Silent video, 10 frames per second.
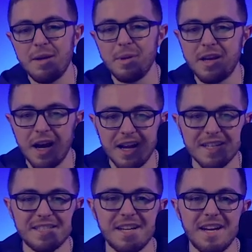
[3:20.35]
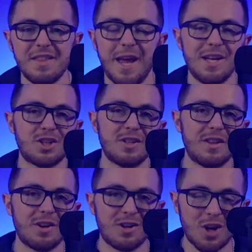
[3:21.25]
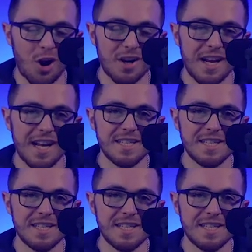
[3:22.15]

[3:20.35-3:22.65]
because the industry that they're targeting